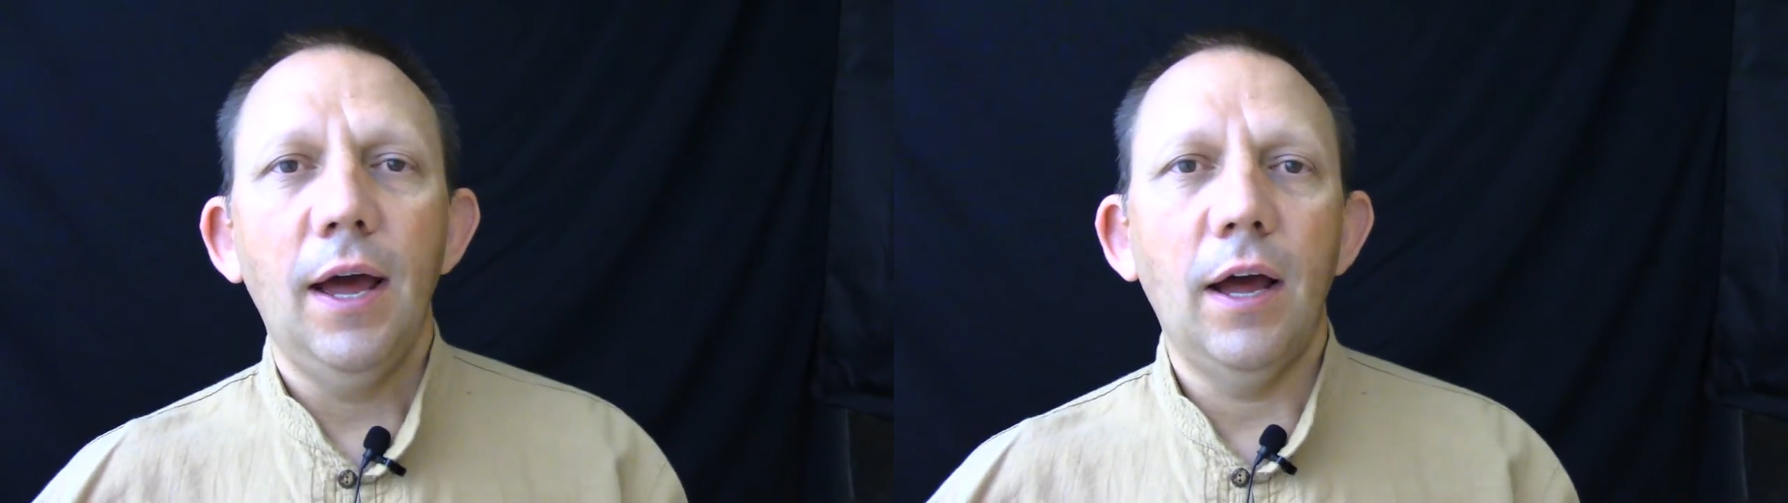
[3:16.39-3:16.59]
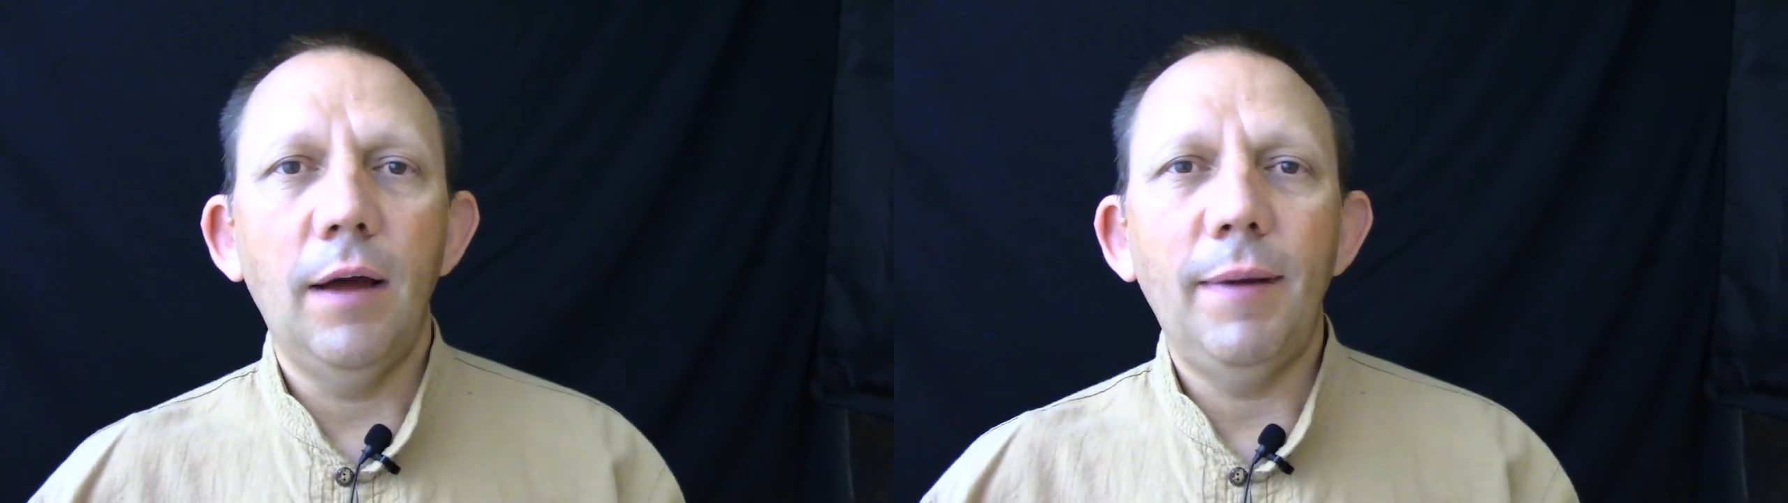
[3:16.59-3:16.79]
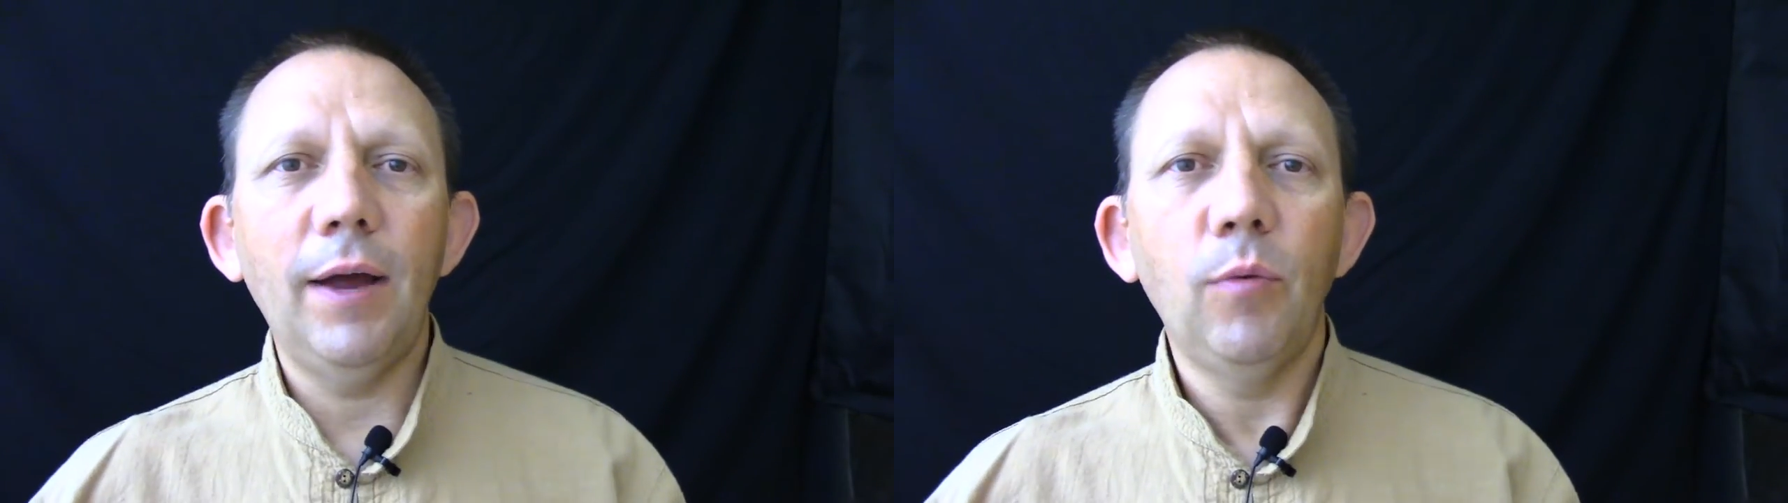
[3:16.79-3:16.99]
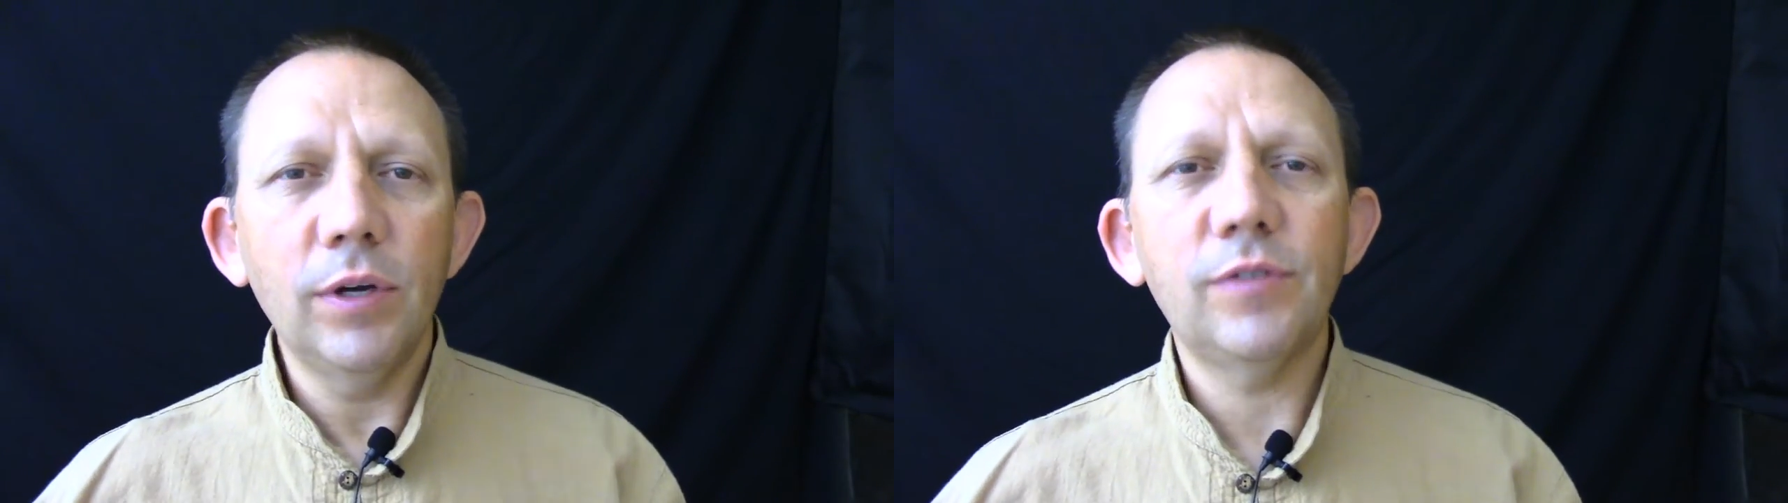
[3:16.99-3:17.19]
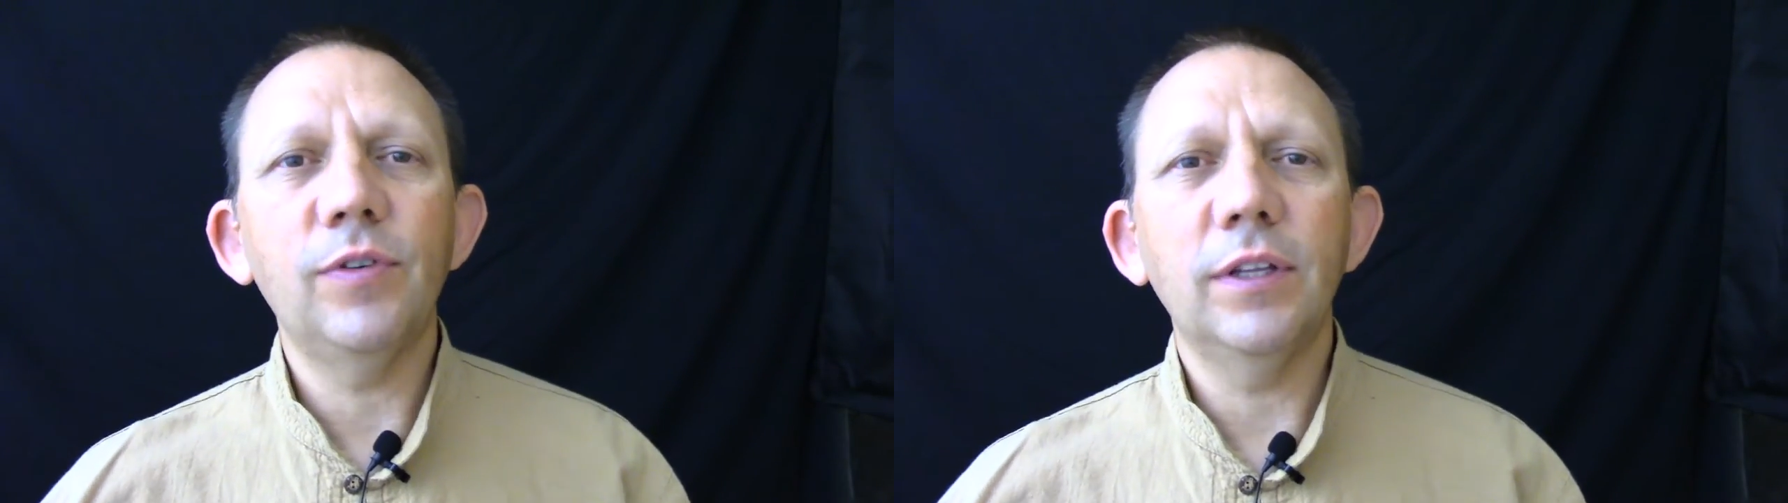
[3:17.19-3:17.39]
Um, I
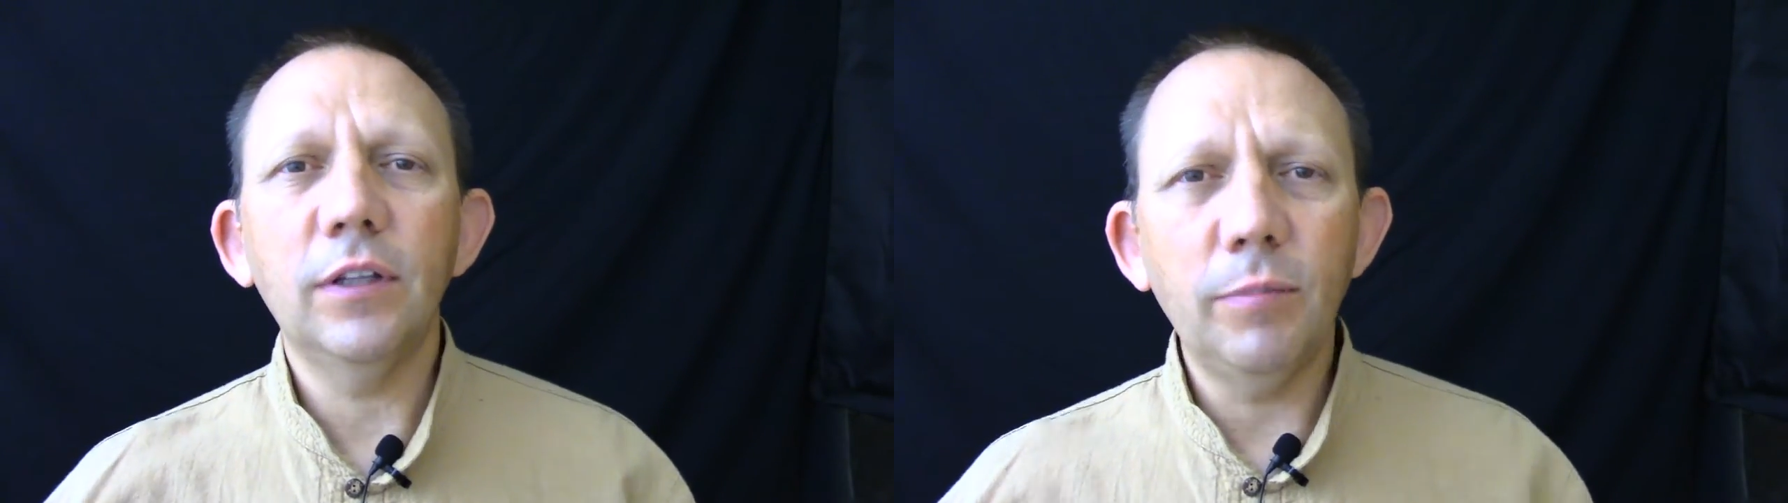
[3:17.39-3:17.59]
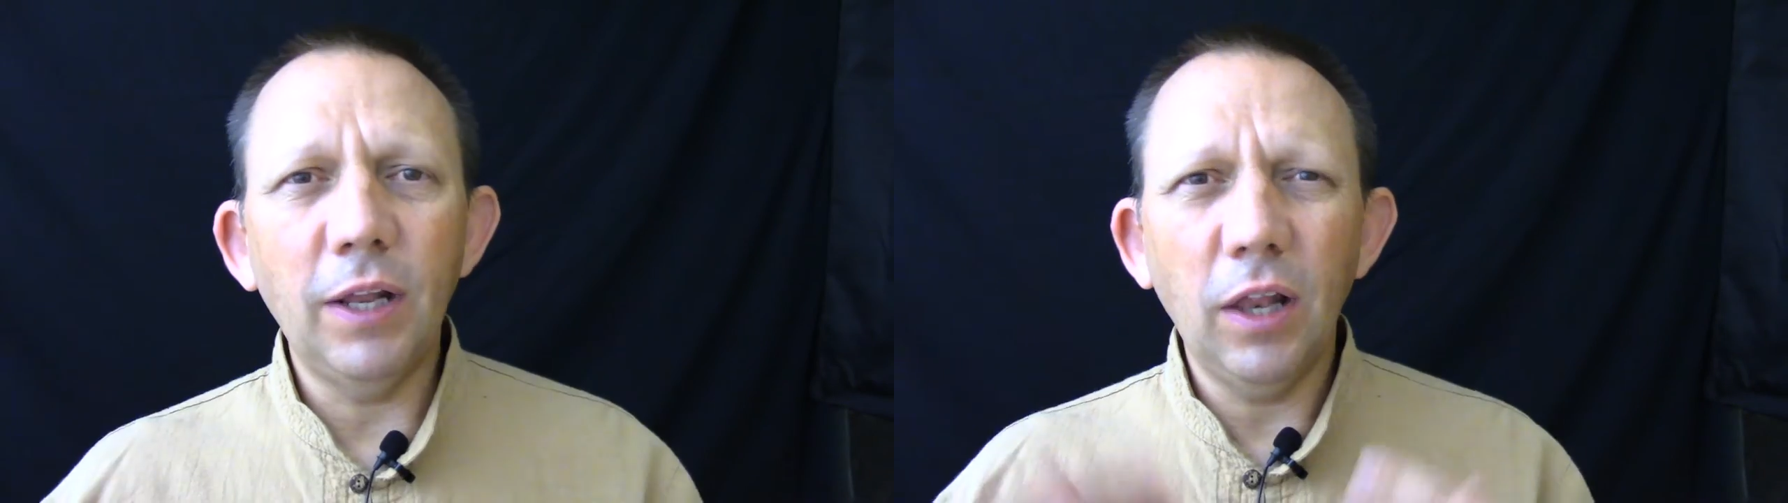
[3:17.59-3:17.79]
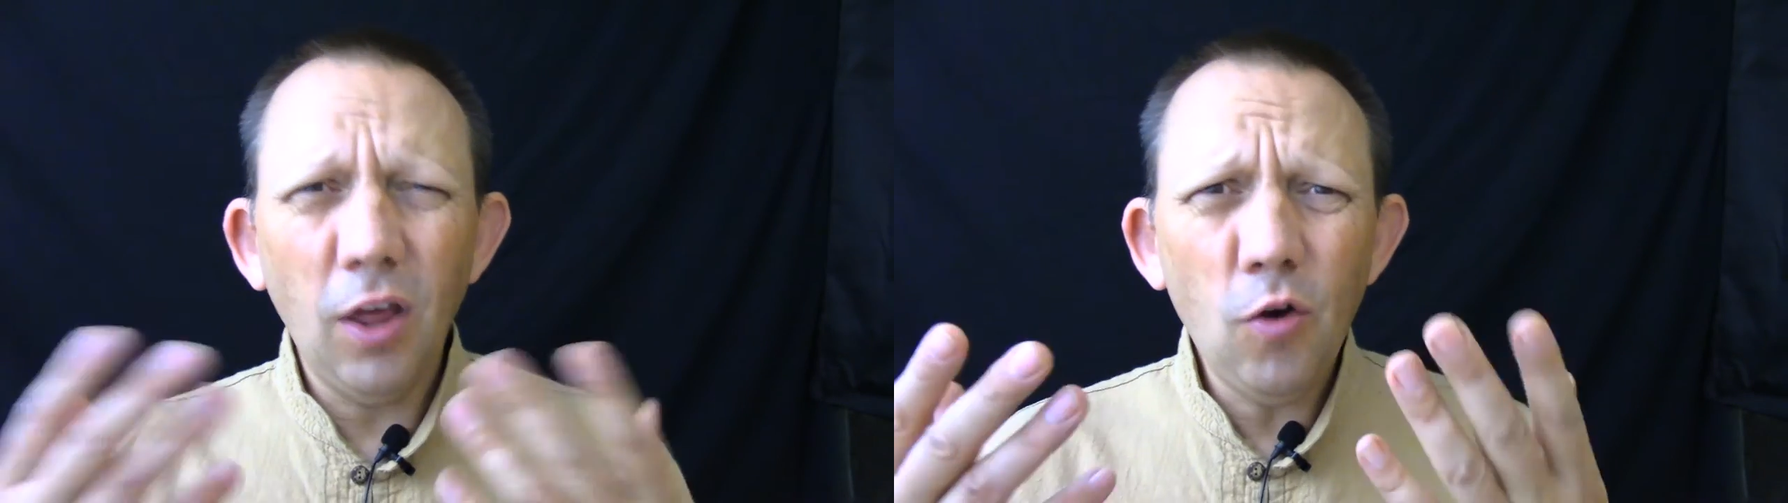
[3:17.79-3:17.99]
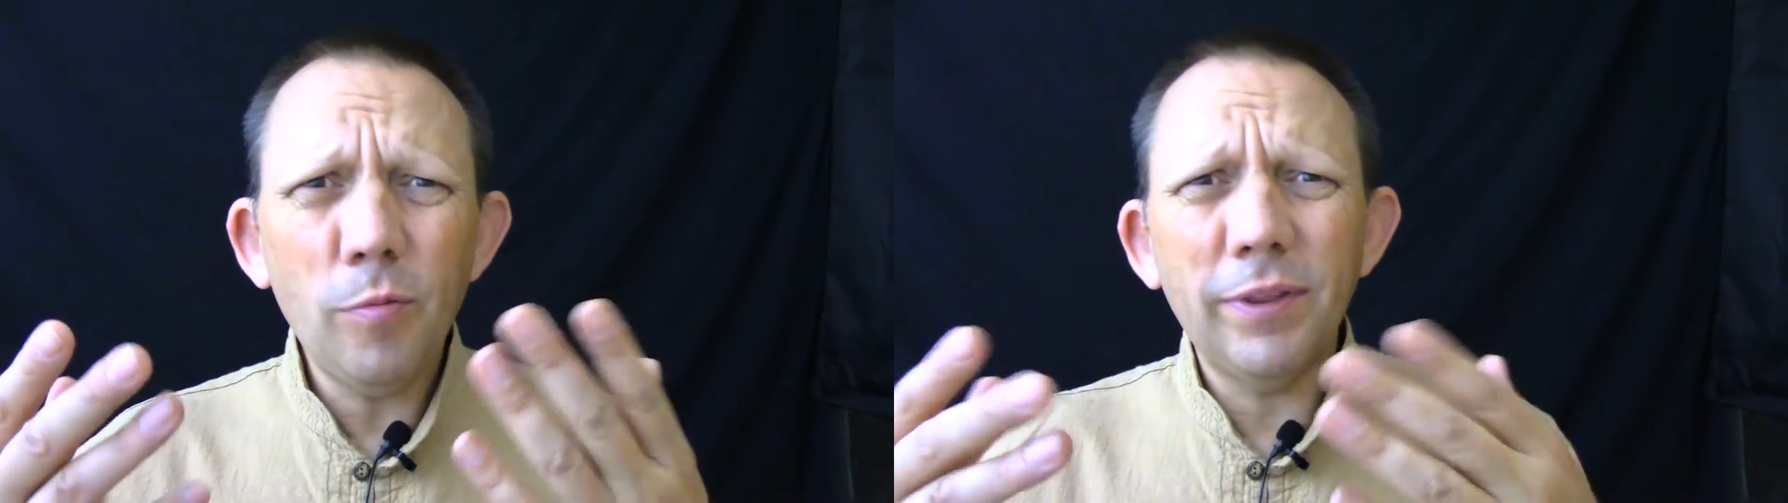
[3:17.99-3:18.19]
was feeling a little bit low,